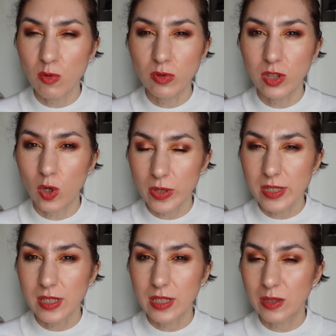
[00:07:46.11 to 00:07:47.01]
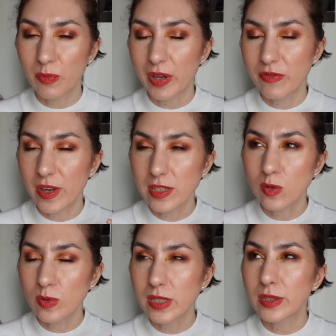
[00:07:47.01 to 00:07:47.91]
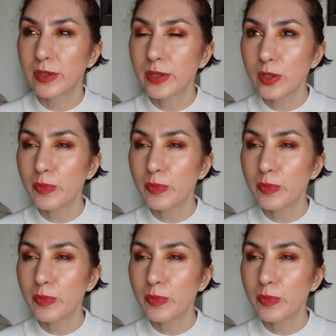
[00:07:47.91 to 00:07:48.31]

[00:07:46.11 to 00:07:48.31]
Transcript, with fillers: would notice that my face looks a little